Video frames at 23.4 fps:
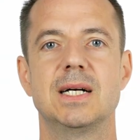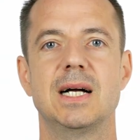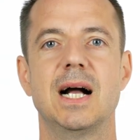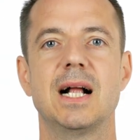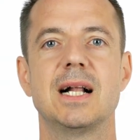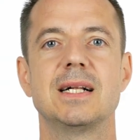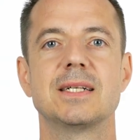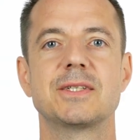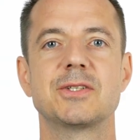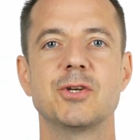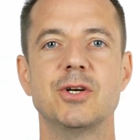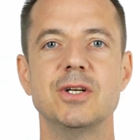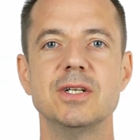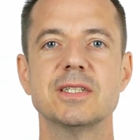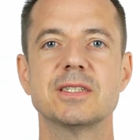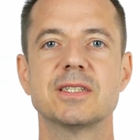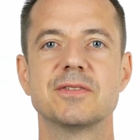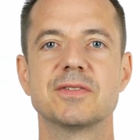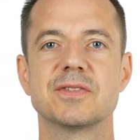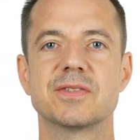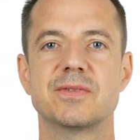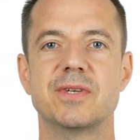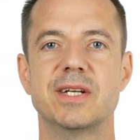
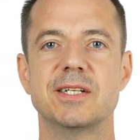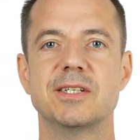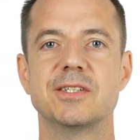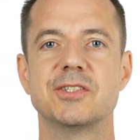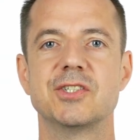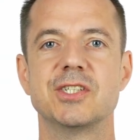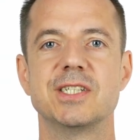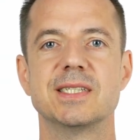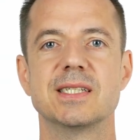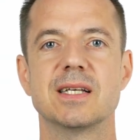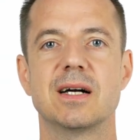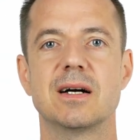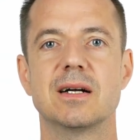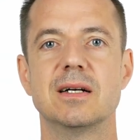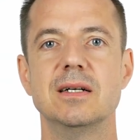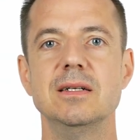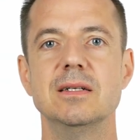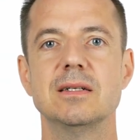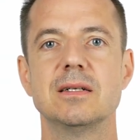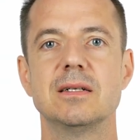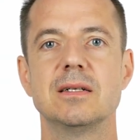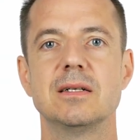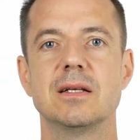Alternative strategies
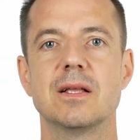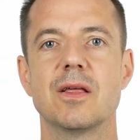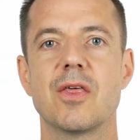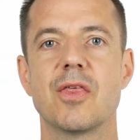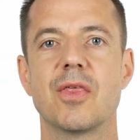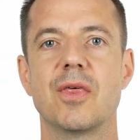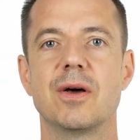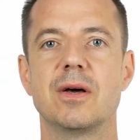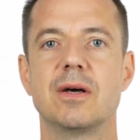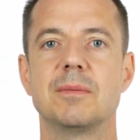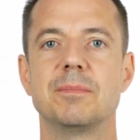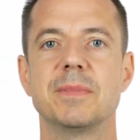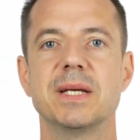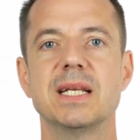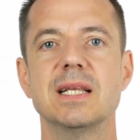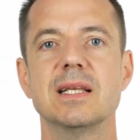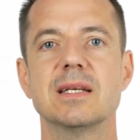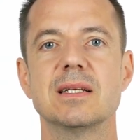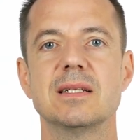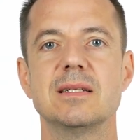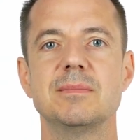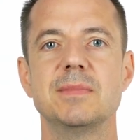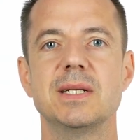are the
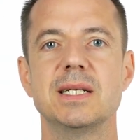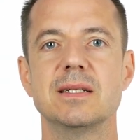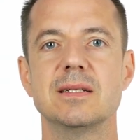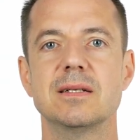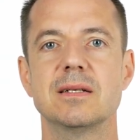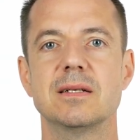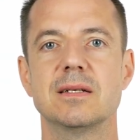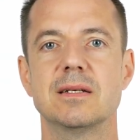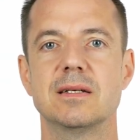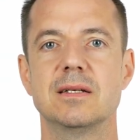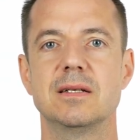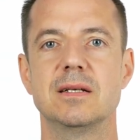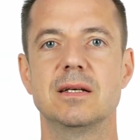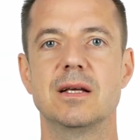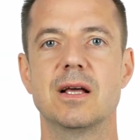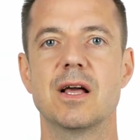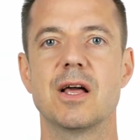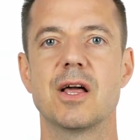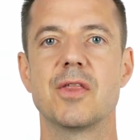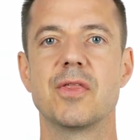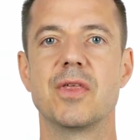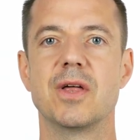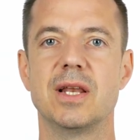middle element,
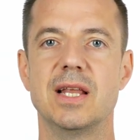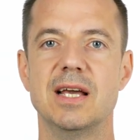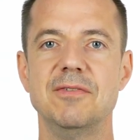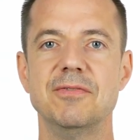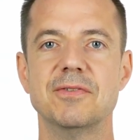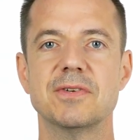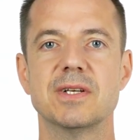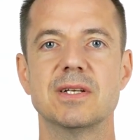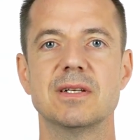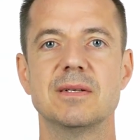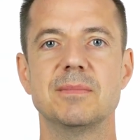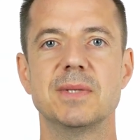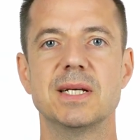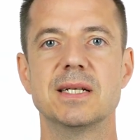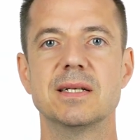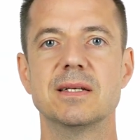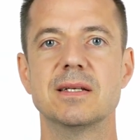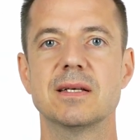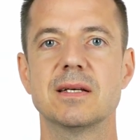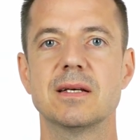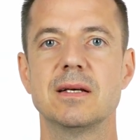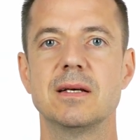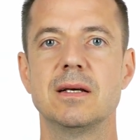the left
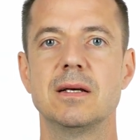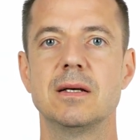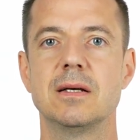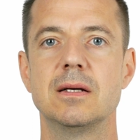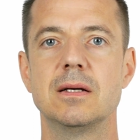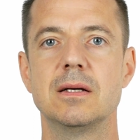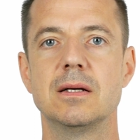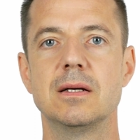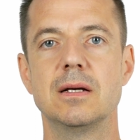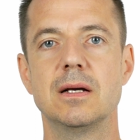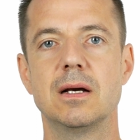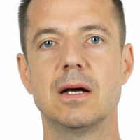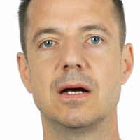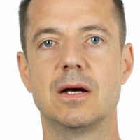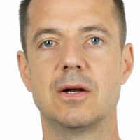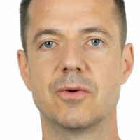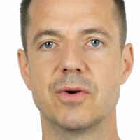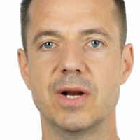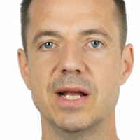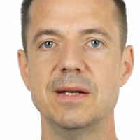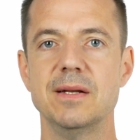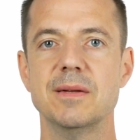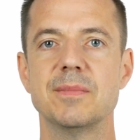element, a
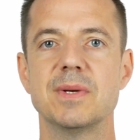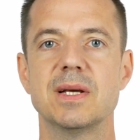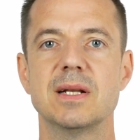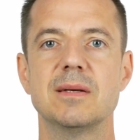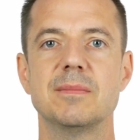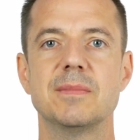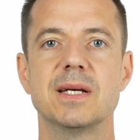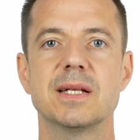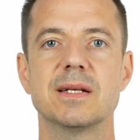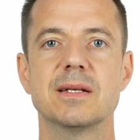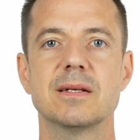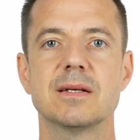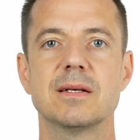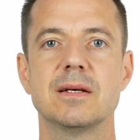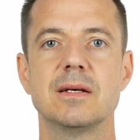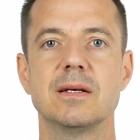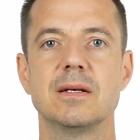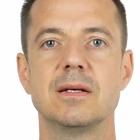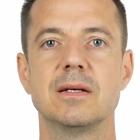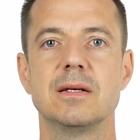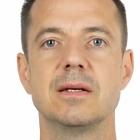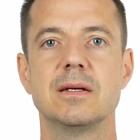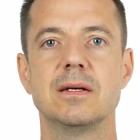random element,
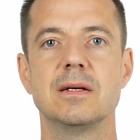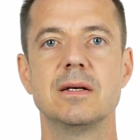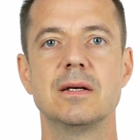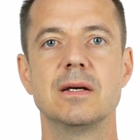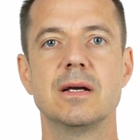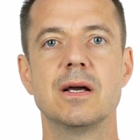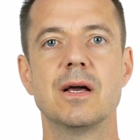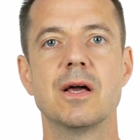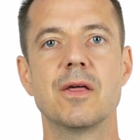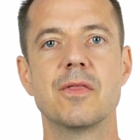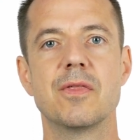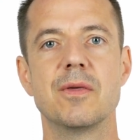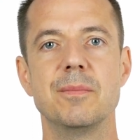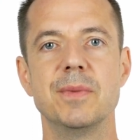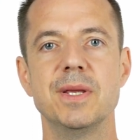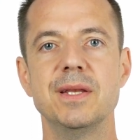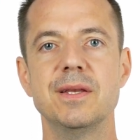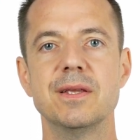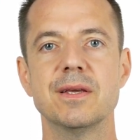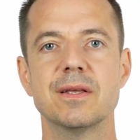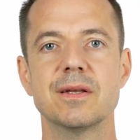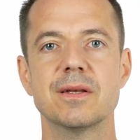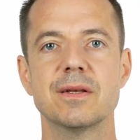the
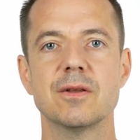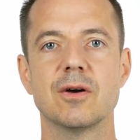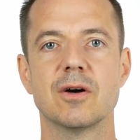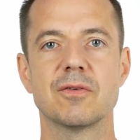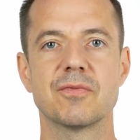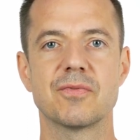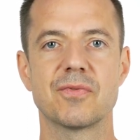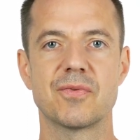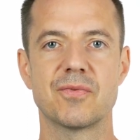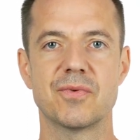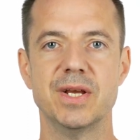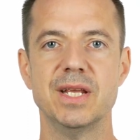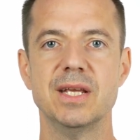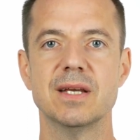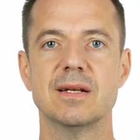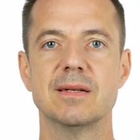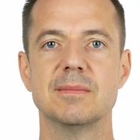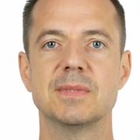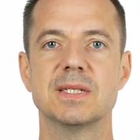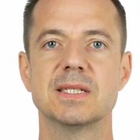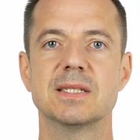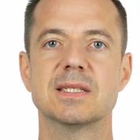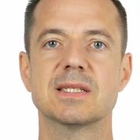median of three
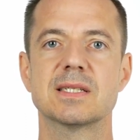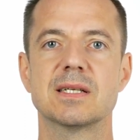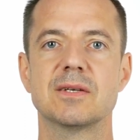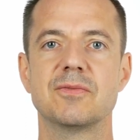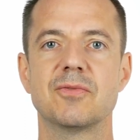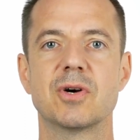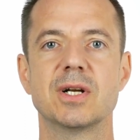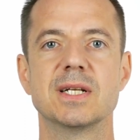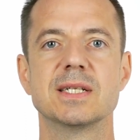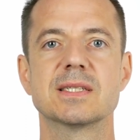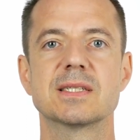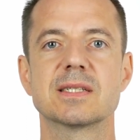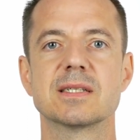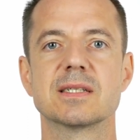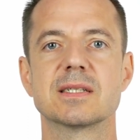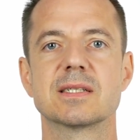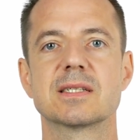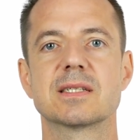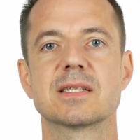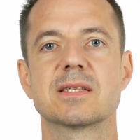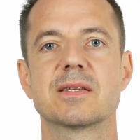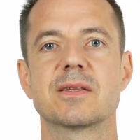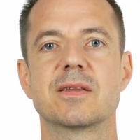elements, for
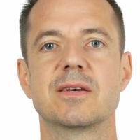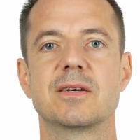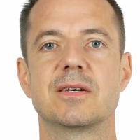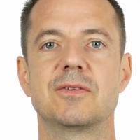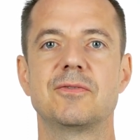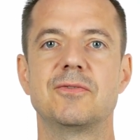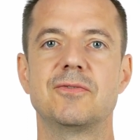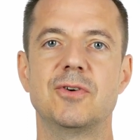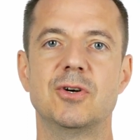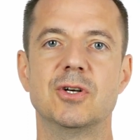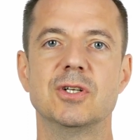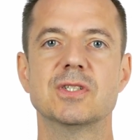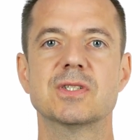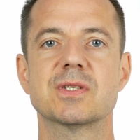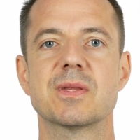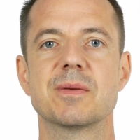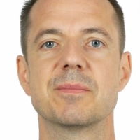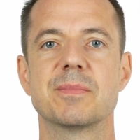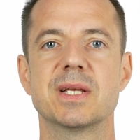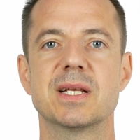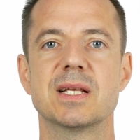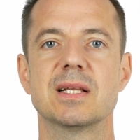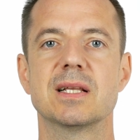instance the first,
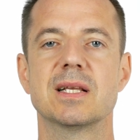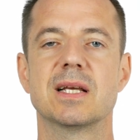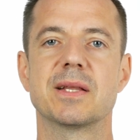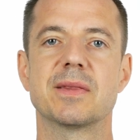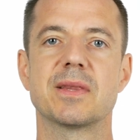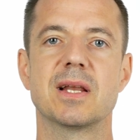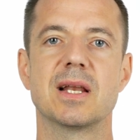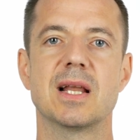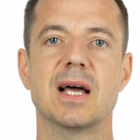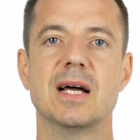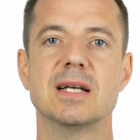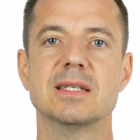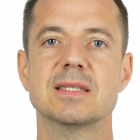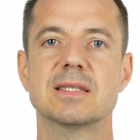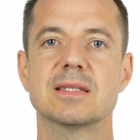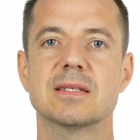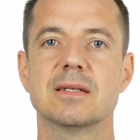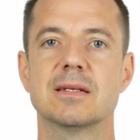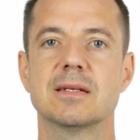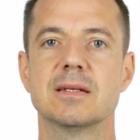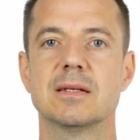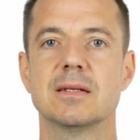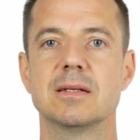the middle and the
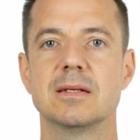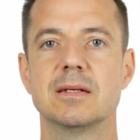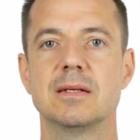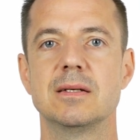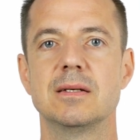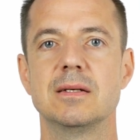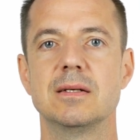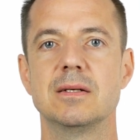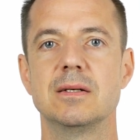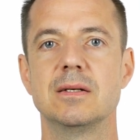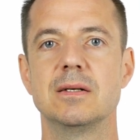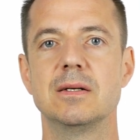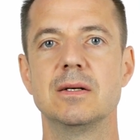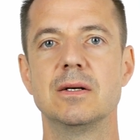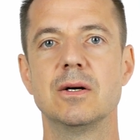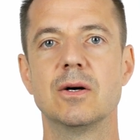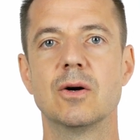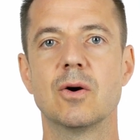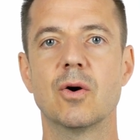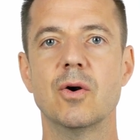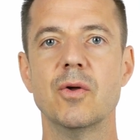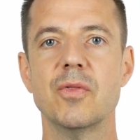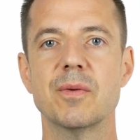last,
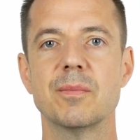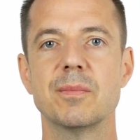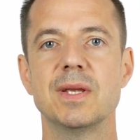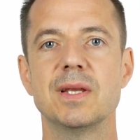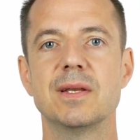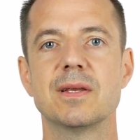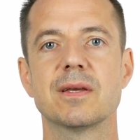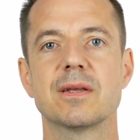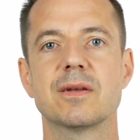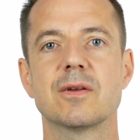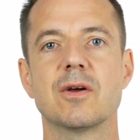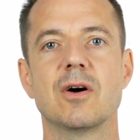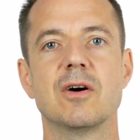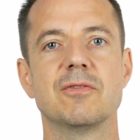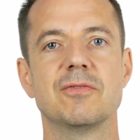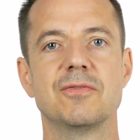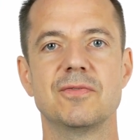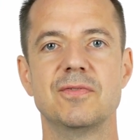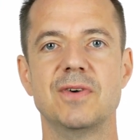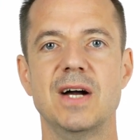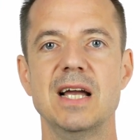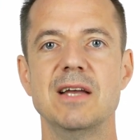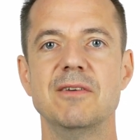or the median of
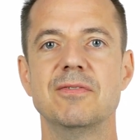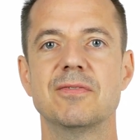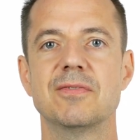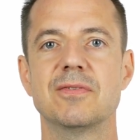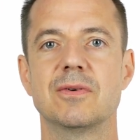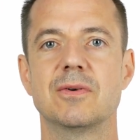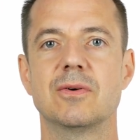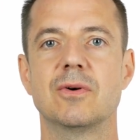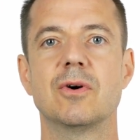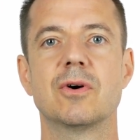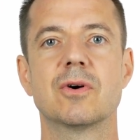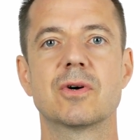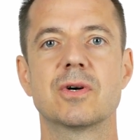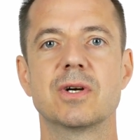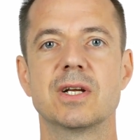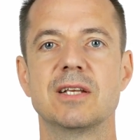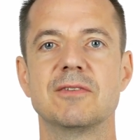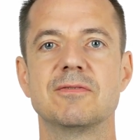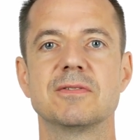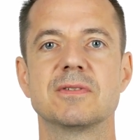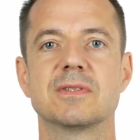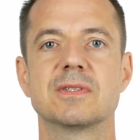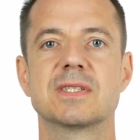five or
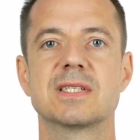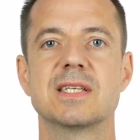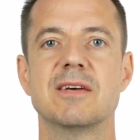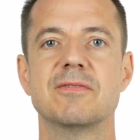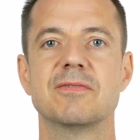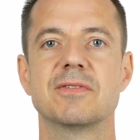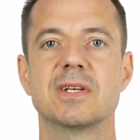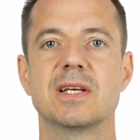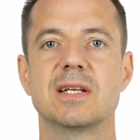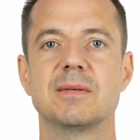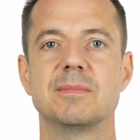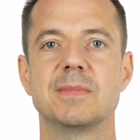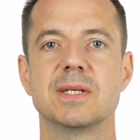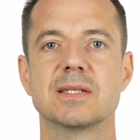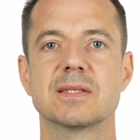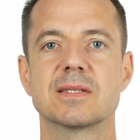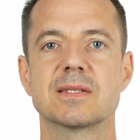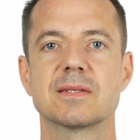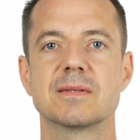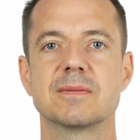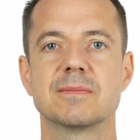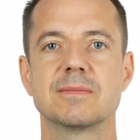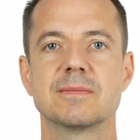even seven elements.